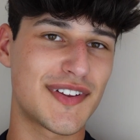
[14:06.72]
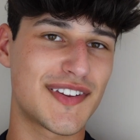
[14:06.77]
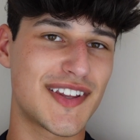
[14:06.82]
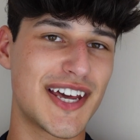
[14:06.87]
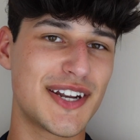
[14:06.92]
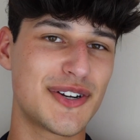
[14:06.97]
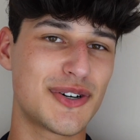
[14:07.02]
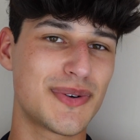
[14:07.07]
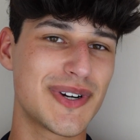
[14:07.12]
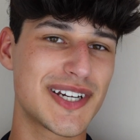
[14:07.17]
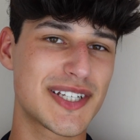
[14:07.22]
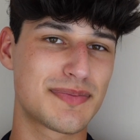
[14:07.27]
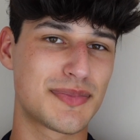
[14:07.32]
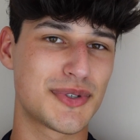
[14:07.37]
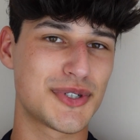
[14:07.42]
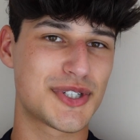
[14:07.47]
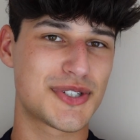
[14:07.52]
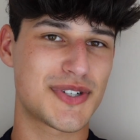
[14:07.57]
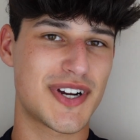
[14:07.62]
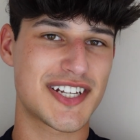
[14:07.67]
I then always
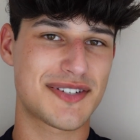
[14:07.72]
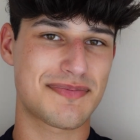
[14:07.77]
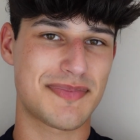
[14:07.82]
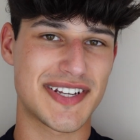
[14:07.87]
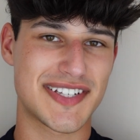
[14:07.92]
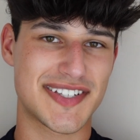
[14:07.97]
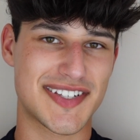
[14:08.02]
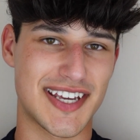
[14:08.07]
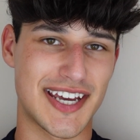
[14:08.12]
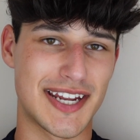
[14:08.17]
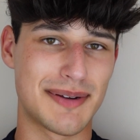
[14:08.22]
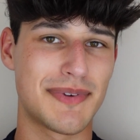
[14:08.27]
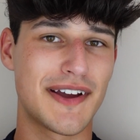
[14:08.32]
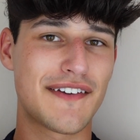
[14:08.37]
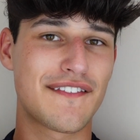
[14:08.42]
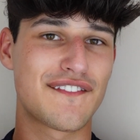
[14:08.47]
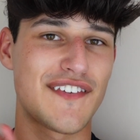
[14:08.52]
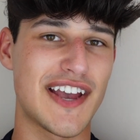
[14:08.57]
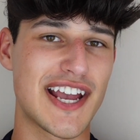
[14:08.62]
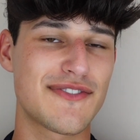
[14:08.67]
moisturise my skin. My
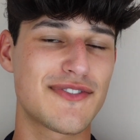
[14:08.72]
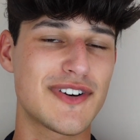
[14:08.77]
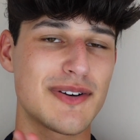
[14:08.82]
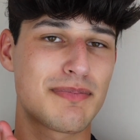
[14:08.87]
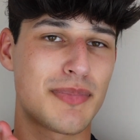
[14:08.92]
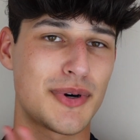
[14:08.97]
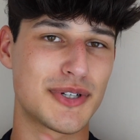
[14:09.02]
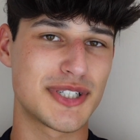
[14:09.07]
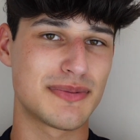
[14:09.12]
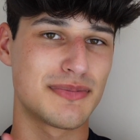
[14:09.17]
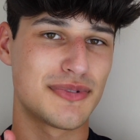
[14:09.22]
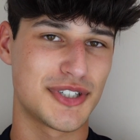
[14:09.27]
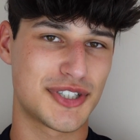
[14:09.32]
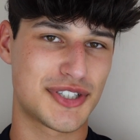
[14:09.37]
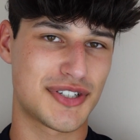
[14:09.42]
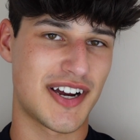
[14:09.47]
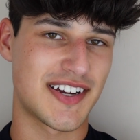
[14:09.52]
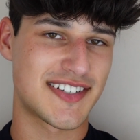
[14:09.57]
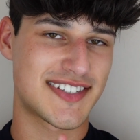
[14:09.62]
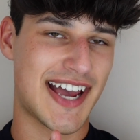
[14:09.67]
favourite body
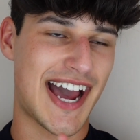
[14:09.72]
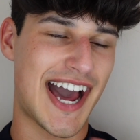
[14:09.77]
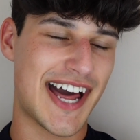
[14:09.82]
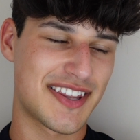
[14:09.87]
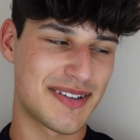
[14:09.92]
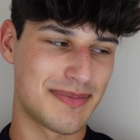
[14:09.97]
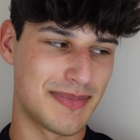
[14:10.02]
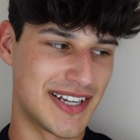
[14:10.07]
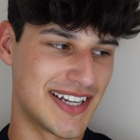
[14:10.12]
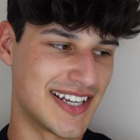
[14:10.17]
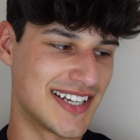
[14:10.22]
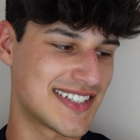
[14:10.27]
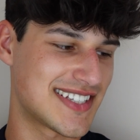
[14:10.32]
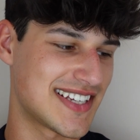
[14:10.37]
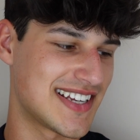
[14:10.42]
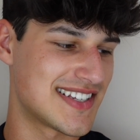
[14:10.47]
moisturiser at the minute